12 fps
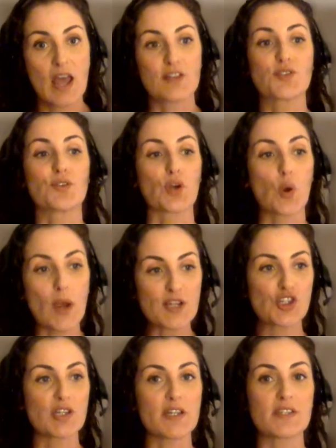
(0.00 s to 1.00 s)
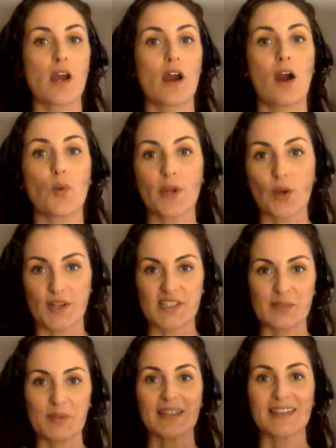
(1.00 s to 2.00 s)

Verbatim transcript: And so the question is, are we going to be